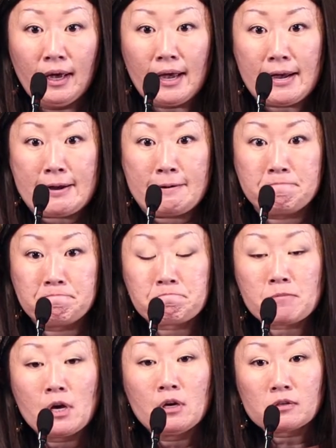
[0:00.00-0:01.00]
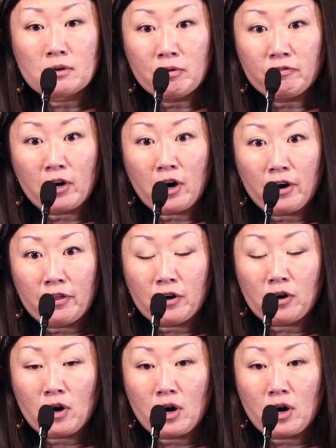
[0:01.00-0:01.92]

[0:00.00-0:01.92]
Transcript: Some of our other